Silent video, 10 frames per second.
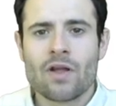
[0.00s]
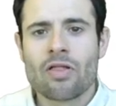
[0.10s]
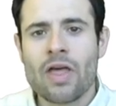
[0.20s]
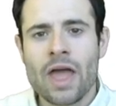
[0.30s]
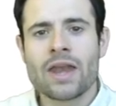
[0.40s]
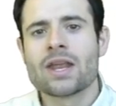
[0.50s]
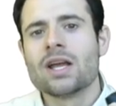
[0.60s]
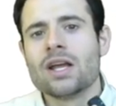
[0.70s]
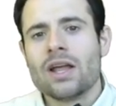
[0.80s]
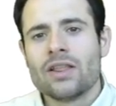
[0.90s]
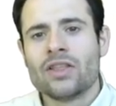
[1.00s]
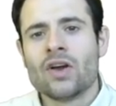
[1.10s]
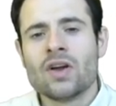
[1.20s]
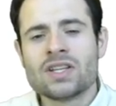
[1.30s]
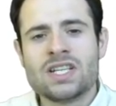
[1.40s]
Then
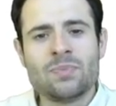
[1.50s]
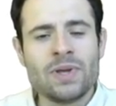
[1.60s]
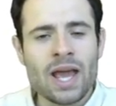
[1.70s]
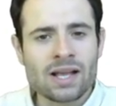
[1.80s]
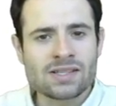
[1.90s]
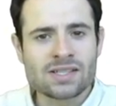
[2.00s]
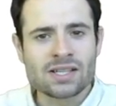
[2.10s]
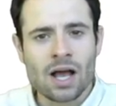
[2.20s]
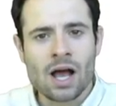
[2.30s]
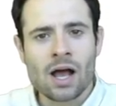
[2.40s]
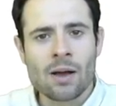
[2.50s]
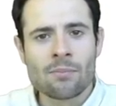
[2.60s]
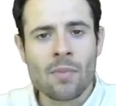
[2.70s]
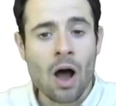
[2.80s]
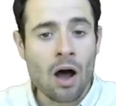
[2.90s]
the GPS
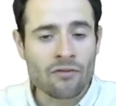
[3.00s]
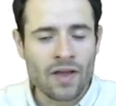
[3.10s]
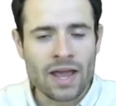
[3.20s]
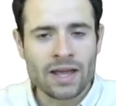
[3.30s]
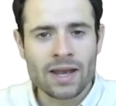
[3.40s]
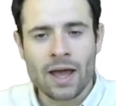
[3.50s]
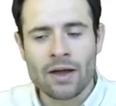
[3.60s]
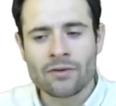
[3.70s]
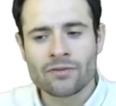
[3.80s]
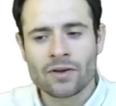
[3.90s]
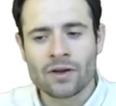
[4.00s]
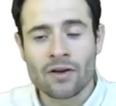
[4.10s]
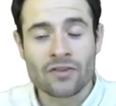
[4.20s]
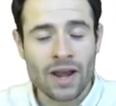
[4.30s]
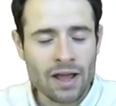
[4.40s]
um, of, an, of, uh,
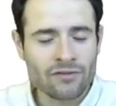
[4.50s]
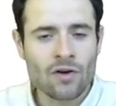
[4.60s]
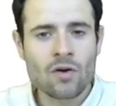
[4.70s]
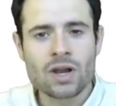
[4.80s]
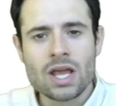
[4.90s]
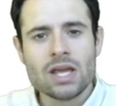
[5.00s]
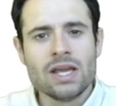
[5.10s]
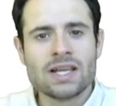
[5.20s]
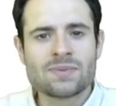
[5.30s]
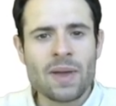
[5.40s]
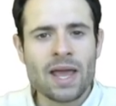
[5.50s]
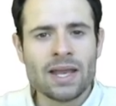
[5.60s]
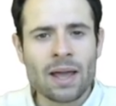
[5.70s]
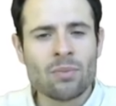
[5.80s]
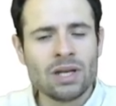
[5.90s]
of an iPhone is made,
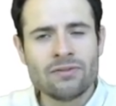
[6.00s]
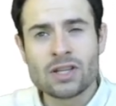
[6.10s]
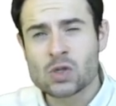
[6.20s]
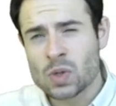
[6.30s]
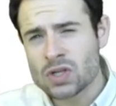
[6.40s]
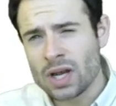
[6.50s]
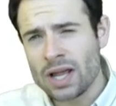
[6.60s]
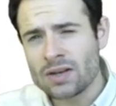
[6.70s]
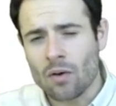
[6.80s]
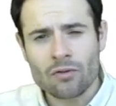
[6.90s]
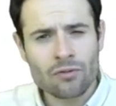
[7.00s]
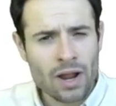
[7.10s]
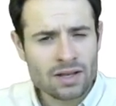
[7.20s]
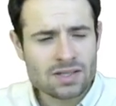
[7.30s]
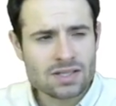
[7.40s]
I believe, in Switzerland or
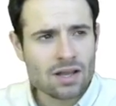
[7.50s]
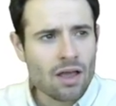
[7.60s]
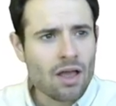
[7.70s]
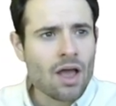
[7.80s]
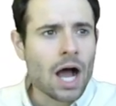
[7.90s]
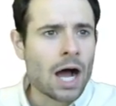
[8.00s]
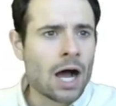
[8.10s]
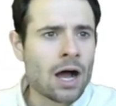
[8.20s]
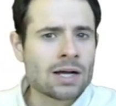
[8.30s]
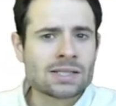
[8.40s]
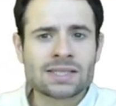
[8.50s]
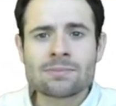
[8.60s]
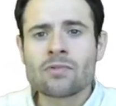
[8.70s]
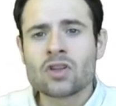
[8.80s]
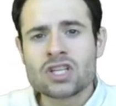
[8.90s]
France. Uh, some
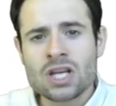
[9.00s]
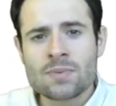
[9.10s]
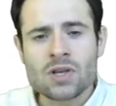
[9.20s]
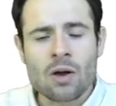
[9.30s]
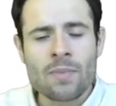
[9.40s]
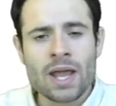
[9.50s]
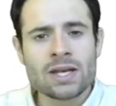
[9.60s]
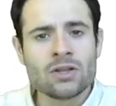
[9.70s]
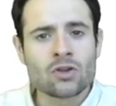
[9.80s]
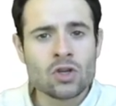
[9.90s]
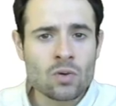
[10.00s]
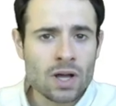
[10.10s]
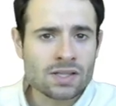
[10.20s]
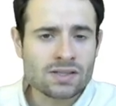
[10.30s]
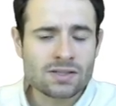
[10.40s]
of the chips are made in the
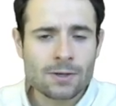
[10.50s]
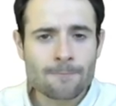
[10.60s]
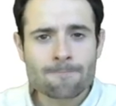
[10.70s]
US.